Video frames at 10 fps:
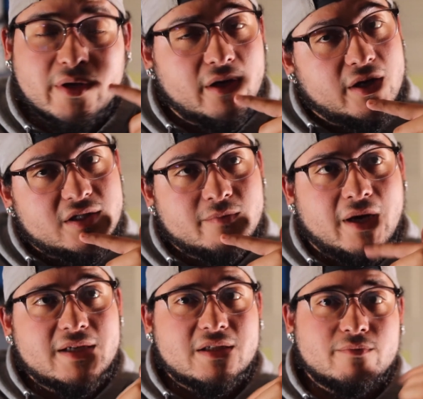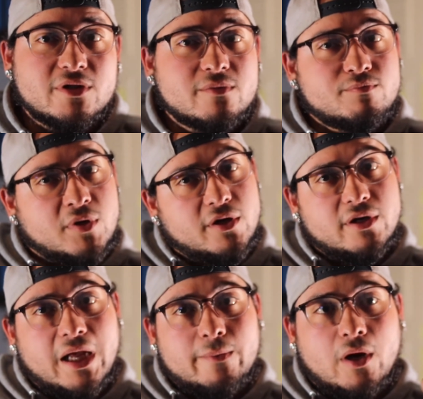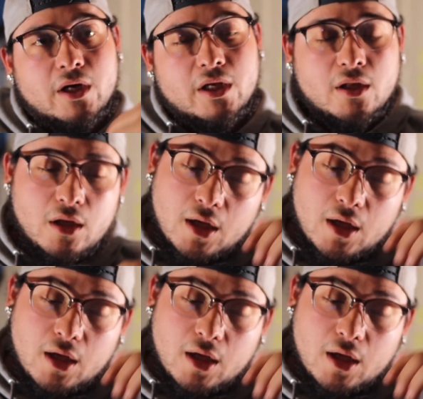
We can customize it, put your name on it.